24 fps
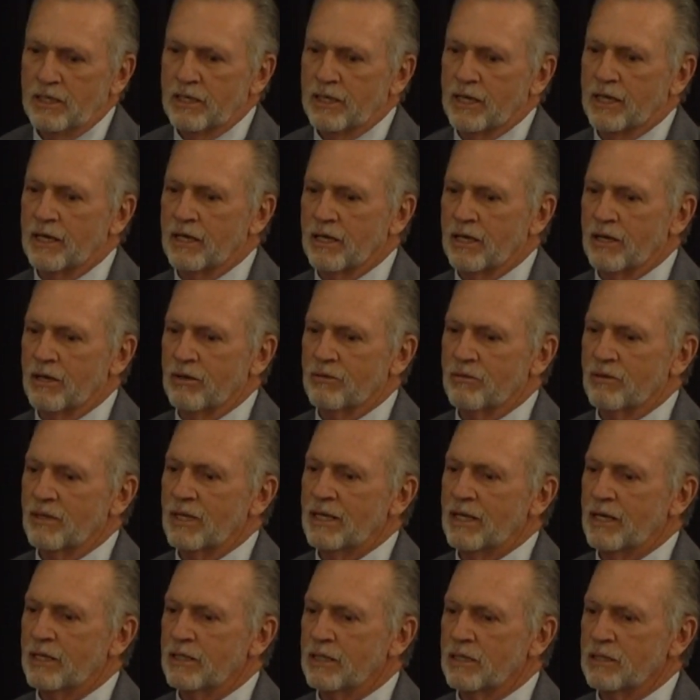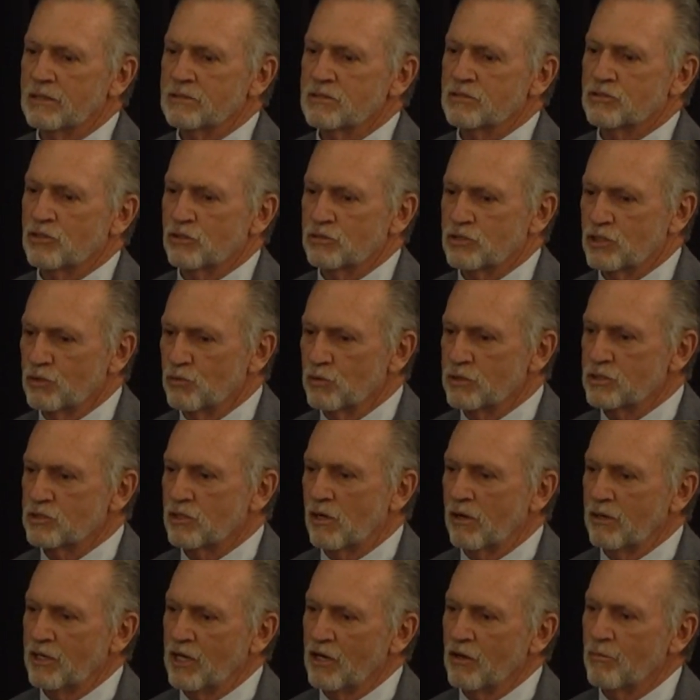and so she was
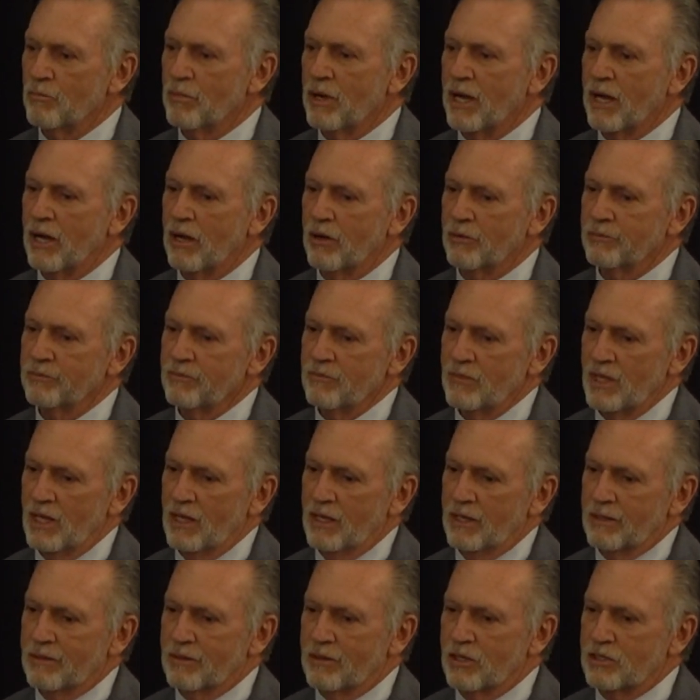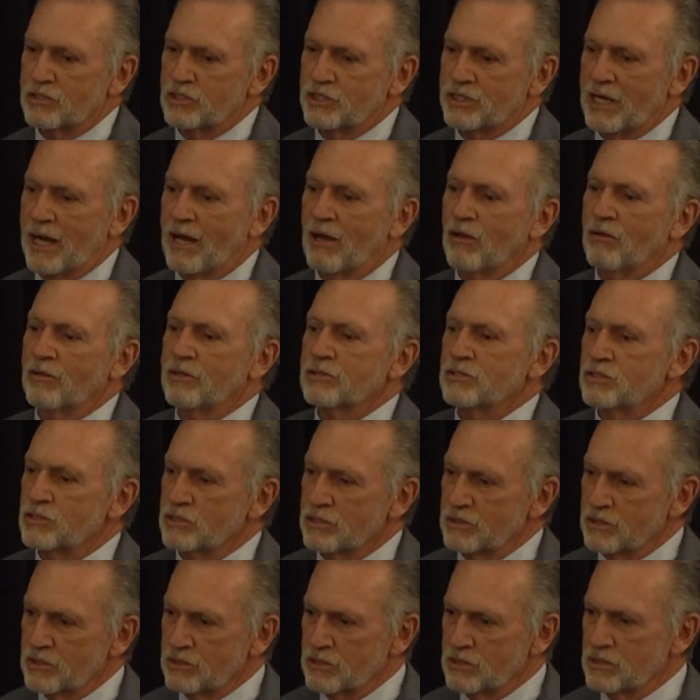talking about the
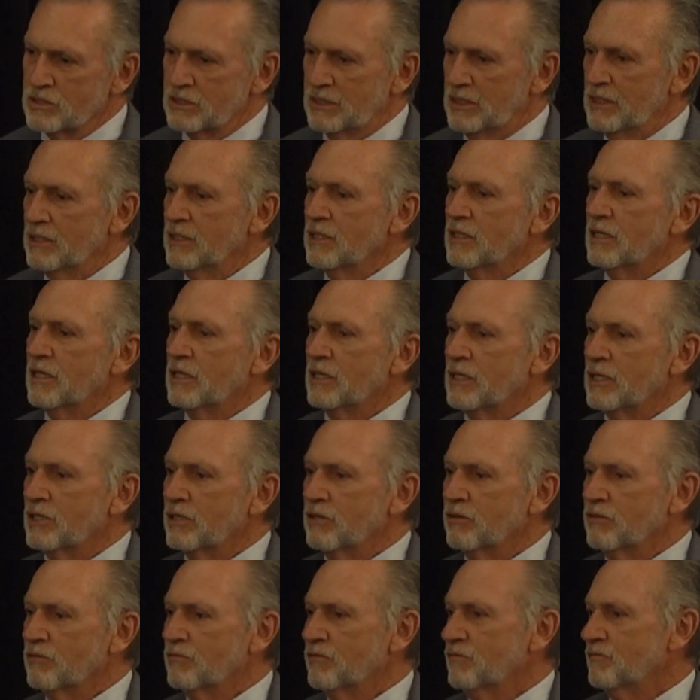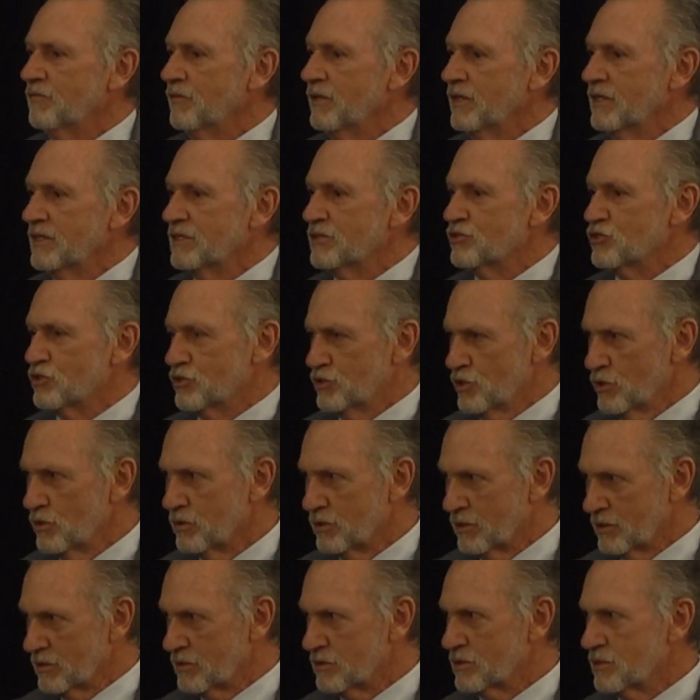challenges of
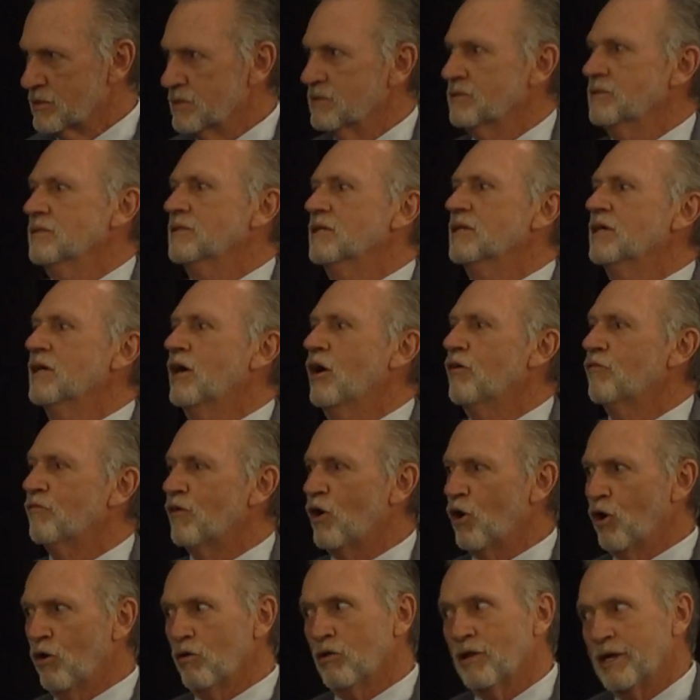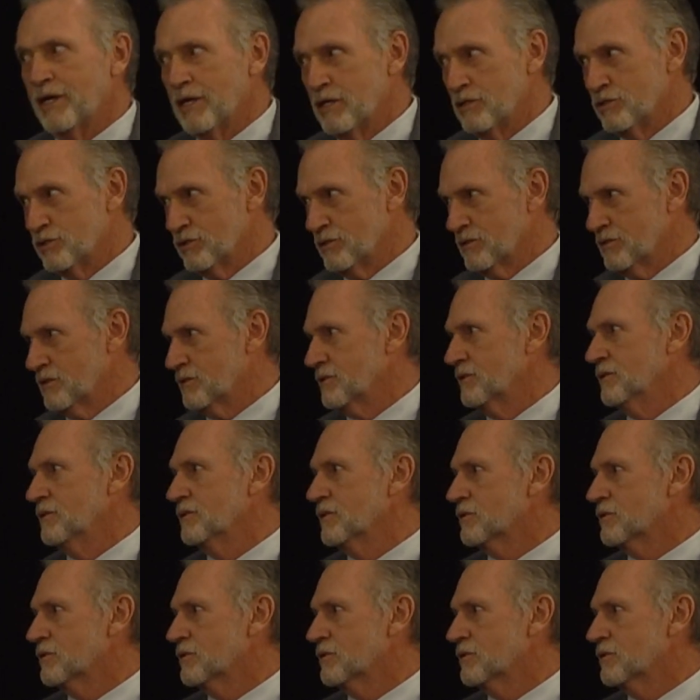students of all ages.